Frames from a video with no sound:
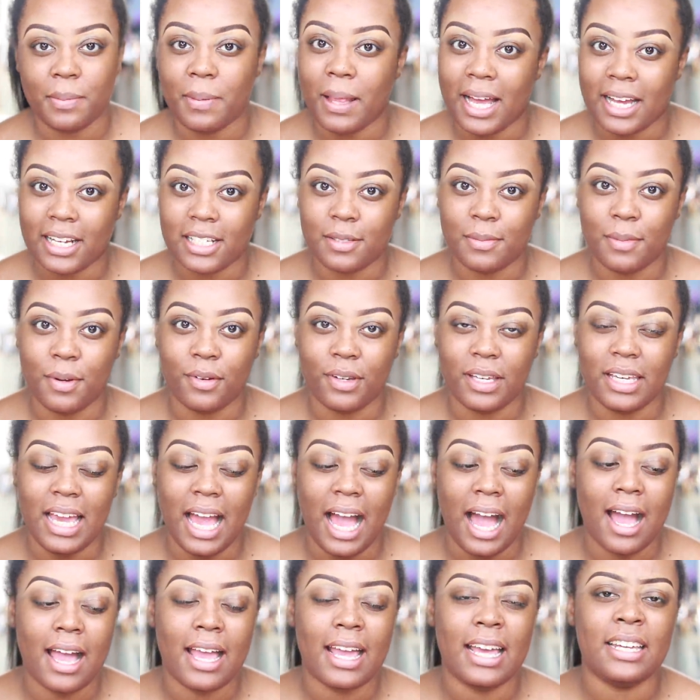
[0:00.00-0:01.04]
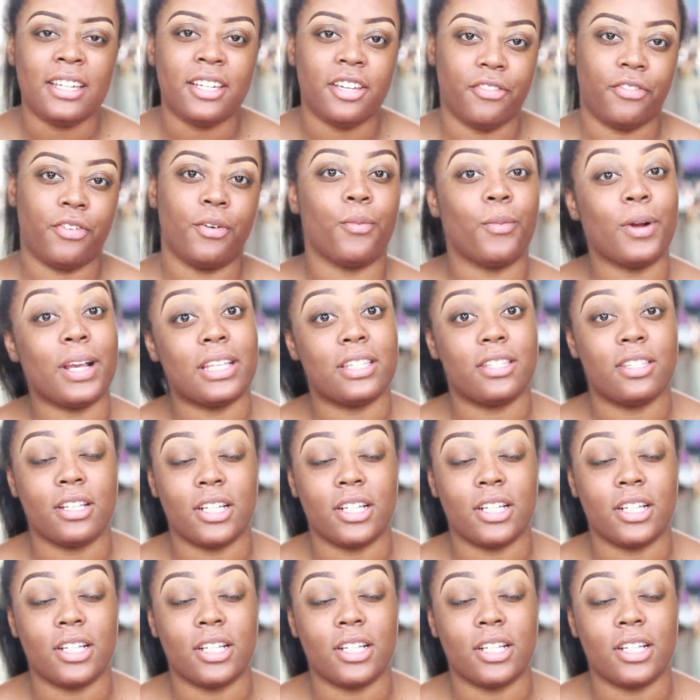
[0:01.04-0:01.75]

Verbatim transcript: black smoky eye and different ways